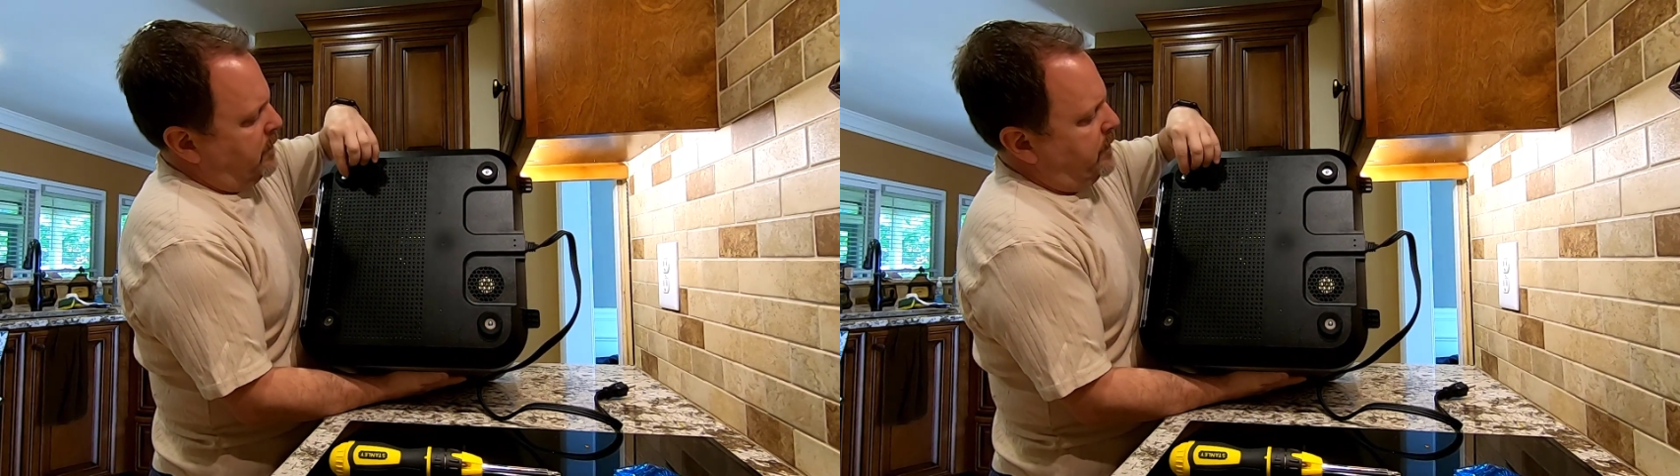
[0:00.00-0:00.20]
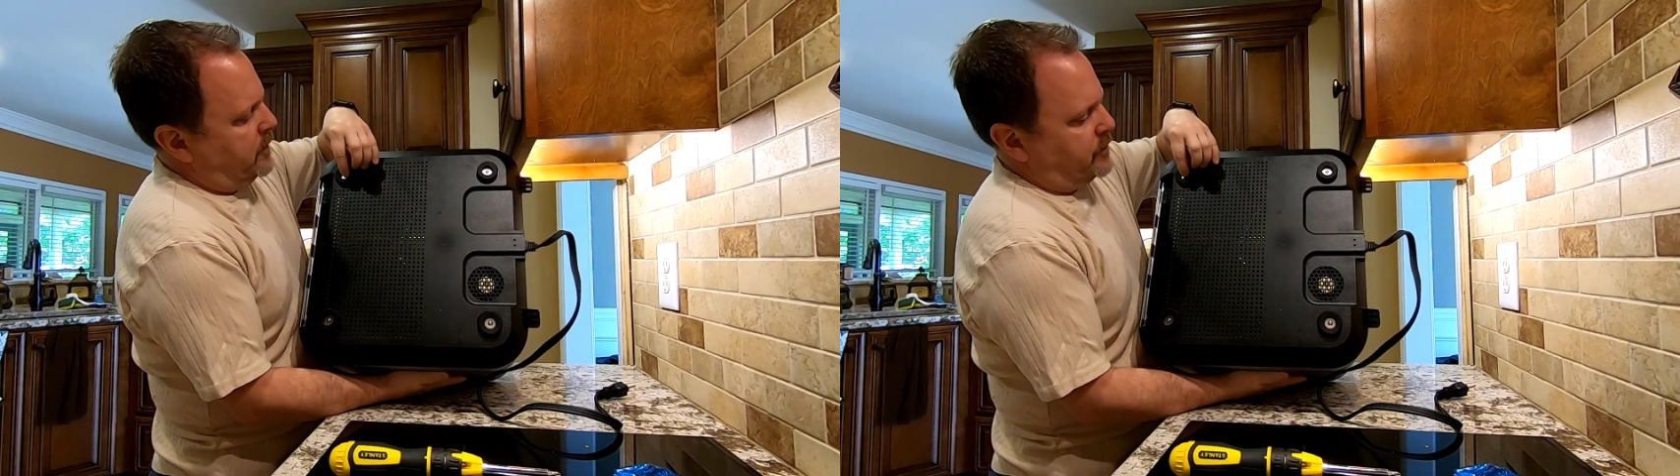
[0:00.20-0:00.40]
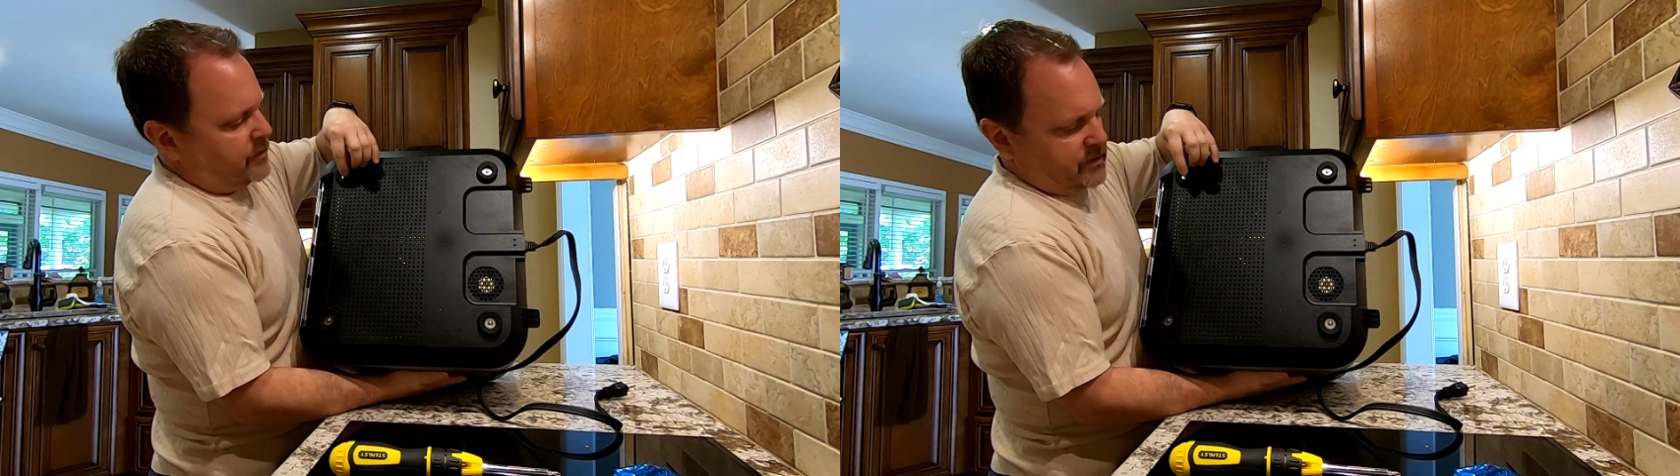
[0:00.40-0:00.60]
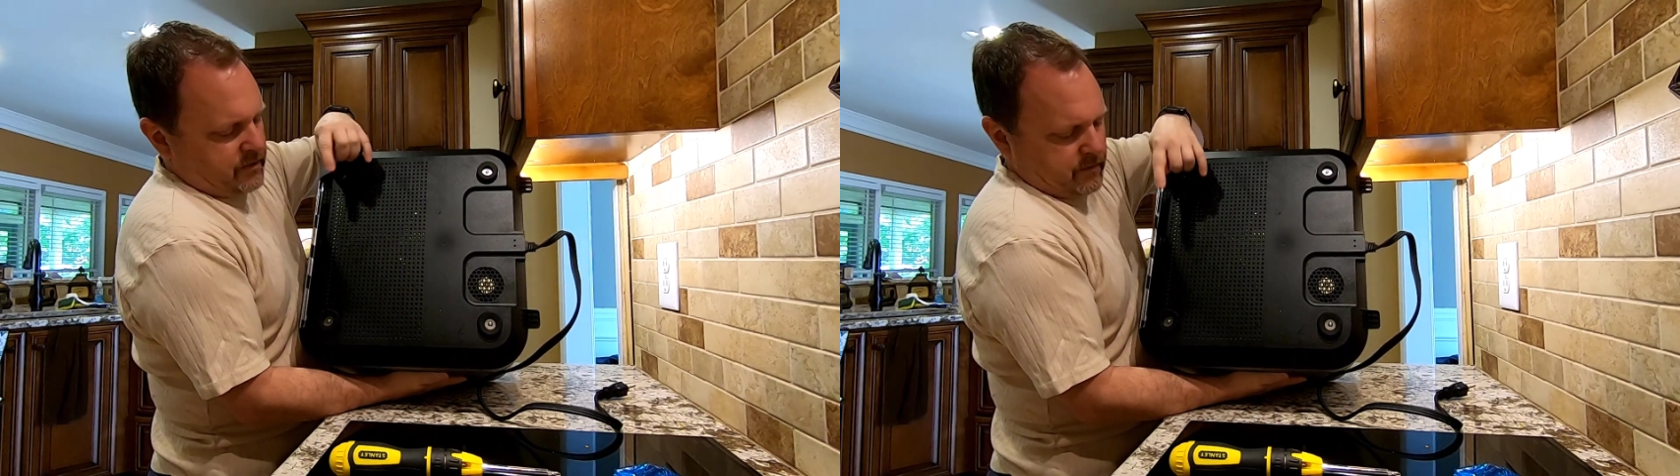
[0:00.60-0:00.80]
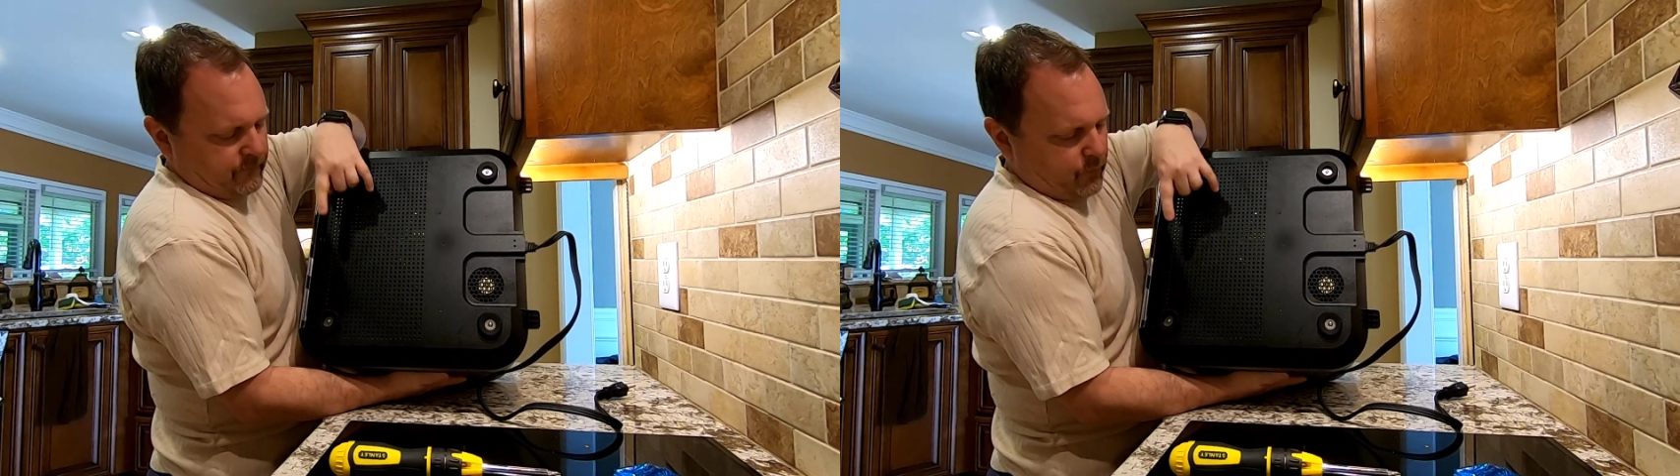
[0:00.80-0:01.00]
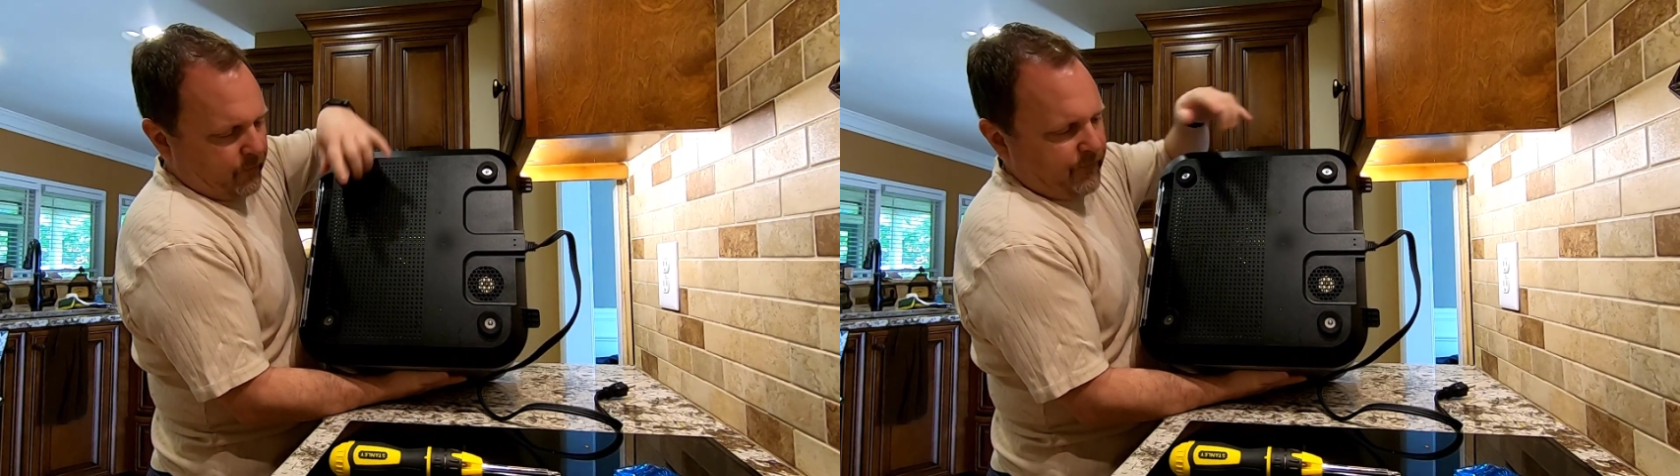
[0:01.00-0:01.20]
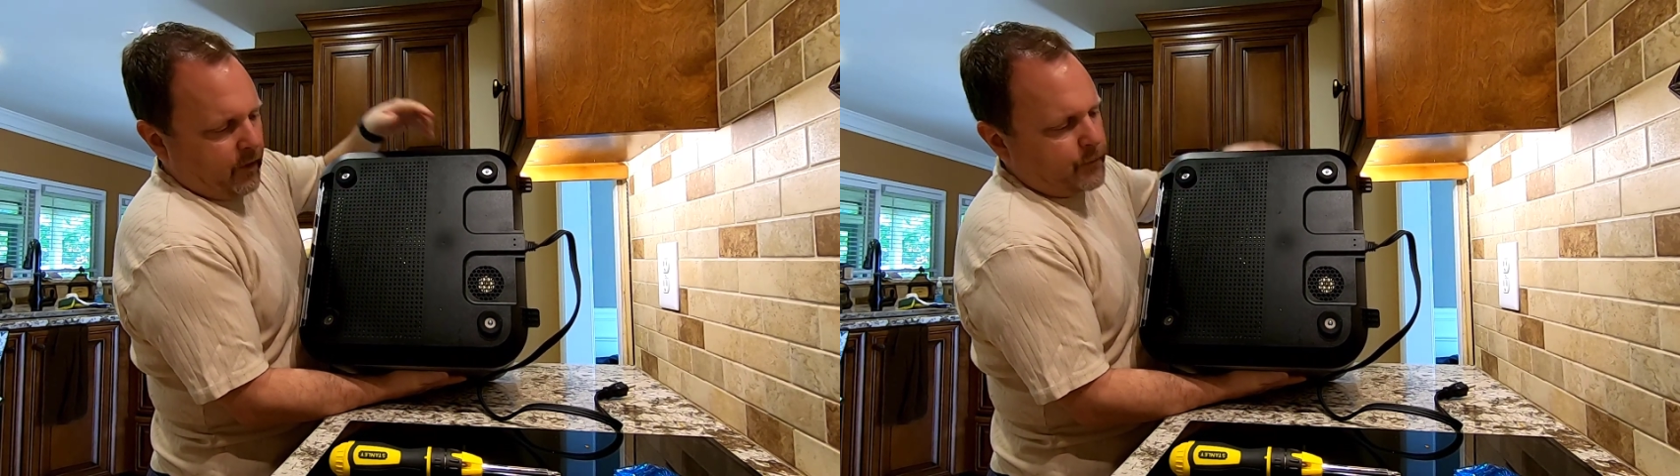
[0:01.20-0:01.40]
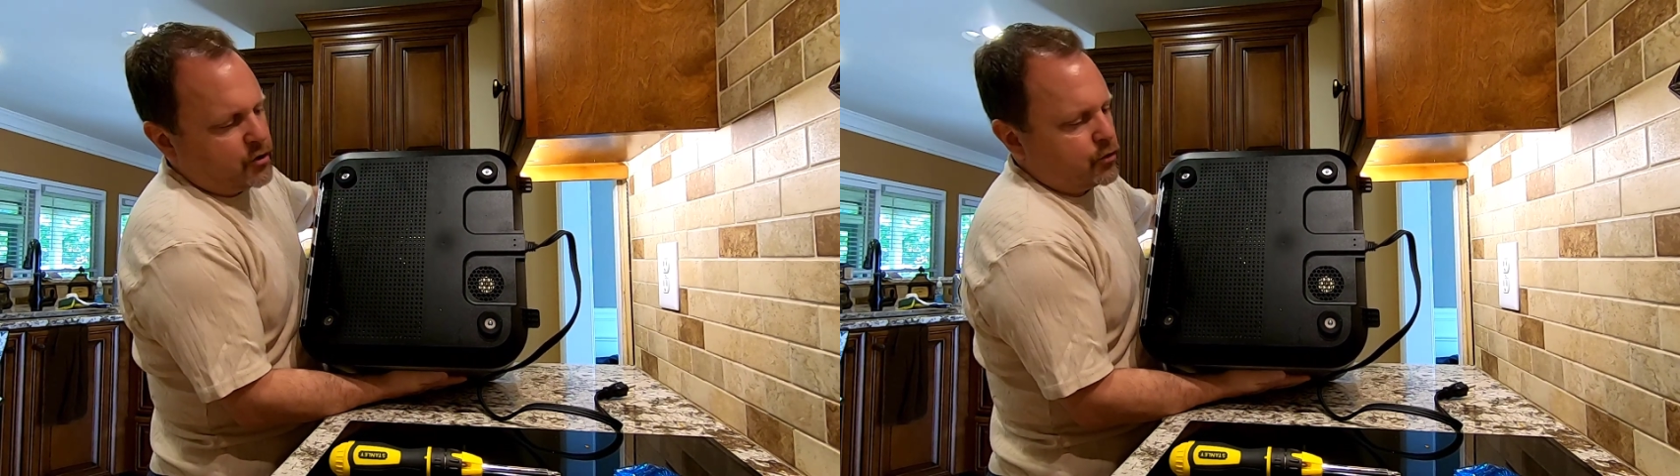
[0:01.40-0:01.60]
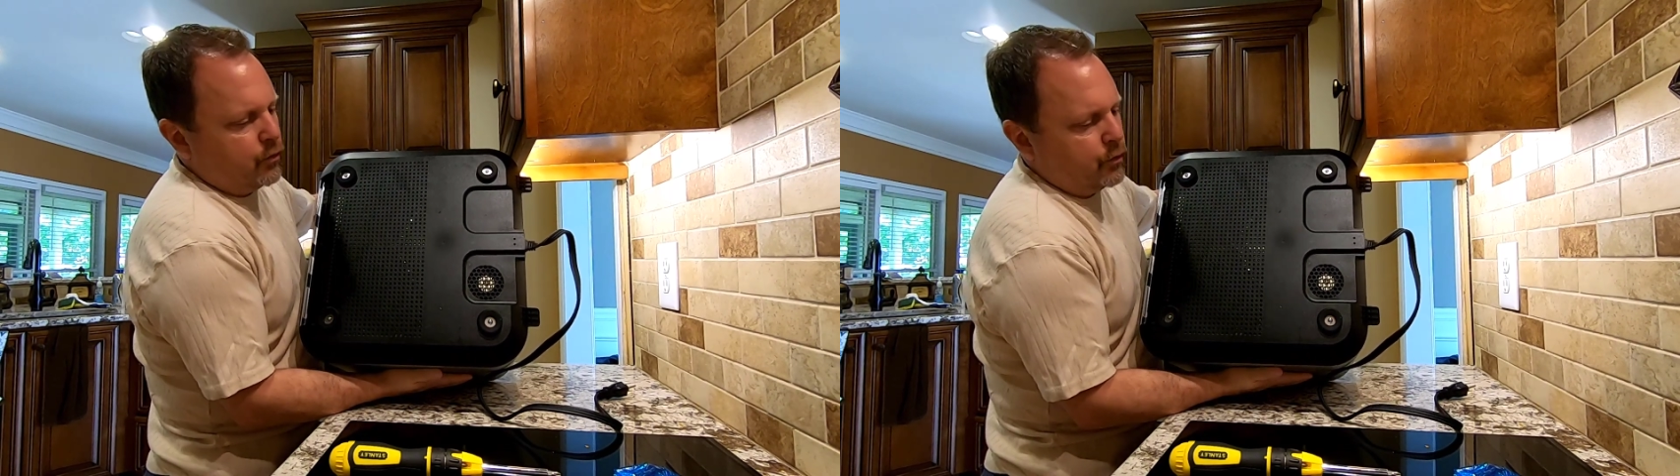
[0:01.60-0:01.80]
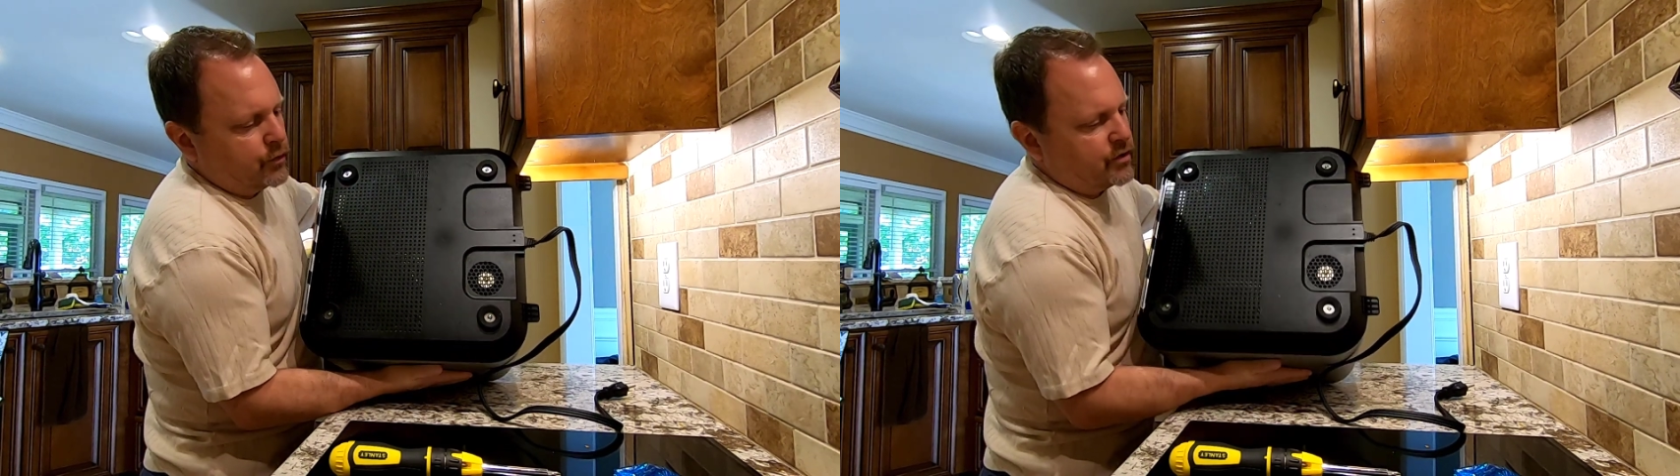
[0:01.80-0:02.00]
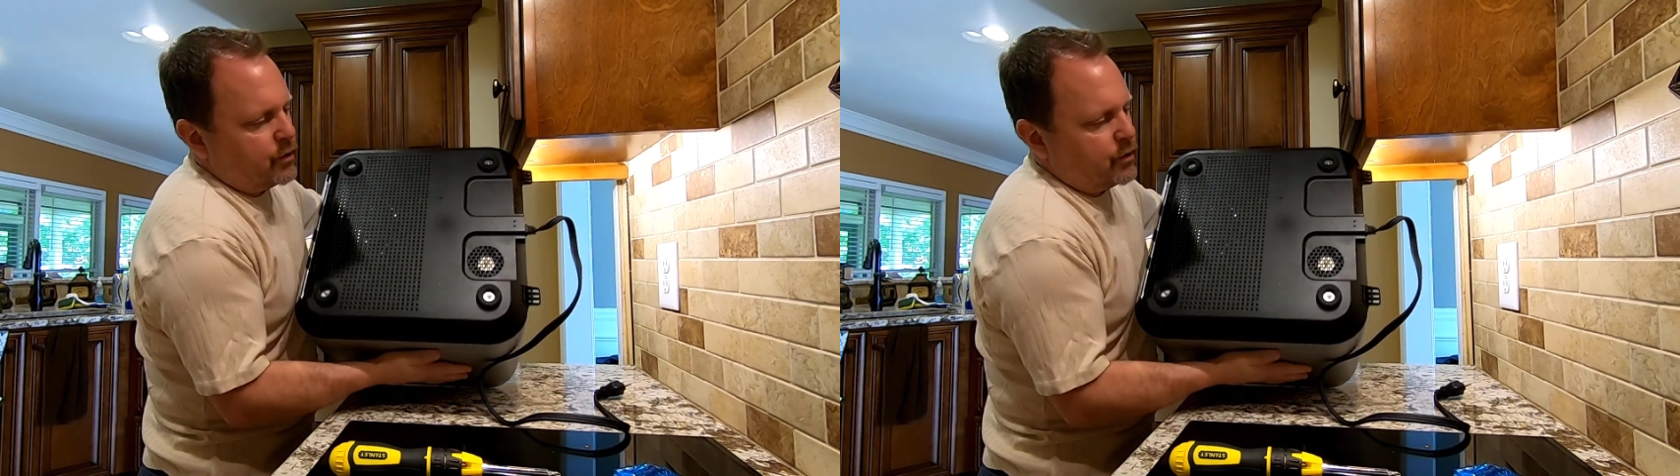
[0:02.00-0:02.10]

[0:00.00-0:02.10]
there's 4 Phillips screws.